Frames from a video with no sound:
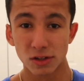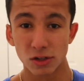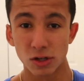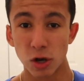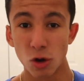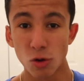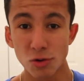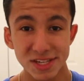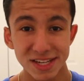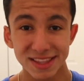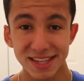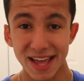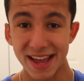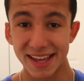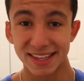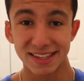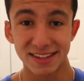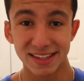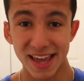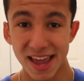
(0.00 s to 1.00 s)
closing
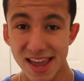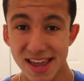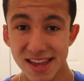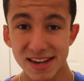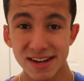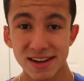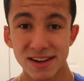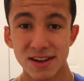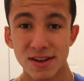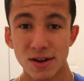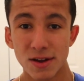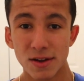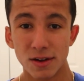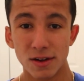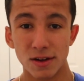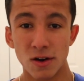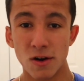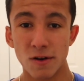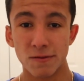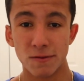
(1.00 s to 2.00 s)
that gate
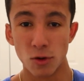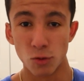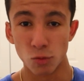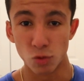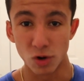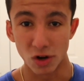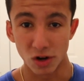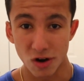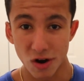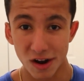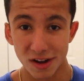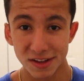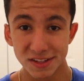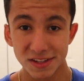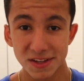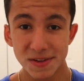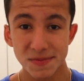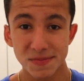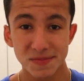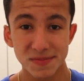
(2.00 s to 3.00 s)
of
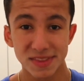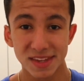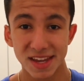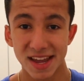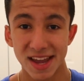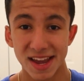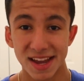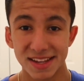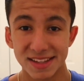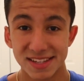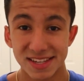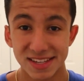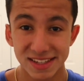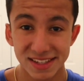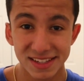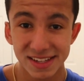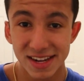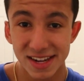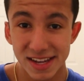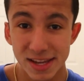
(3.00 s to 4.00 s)
Wakanda, and
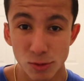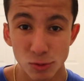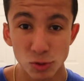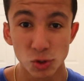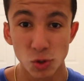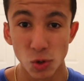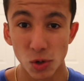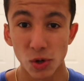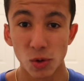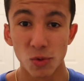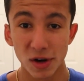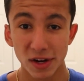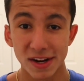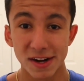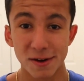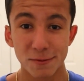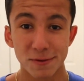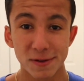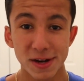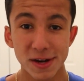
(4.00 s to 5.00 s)
he was going to work in
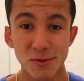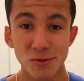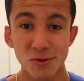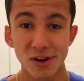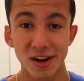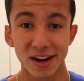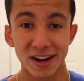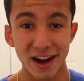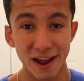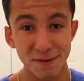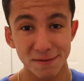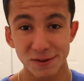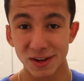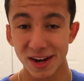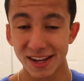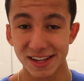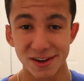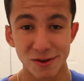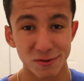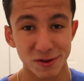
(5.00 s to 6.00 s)
Infinity War, and I feel
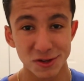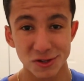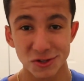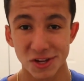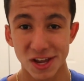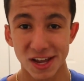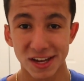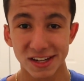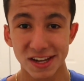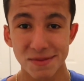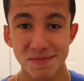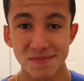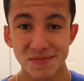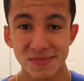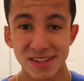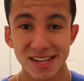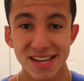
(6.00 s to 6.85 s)
like in Avengers Endgame,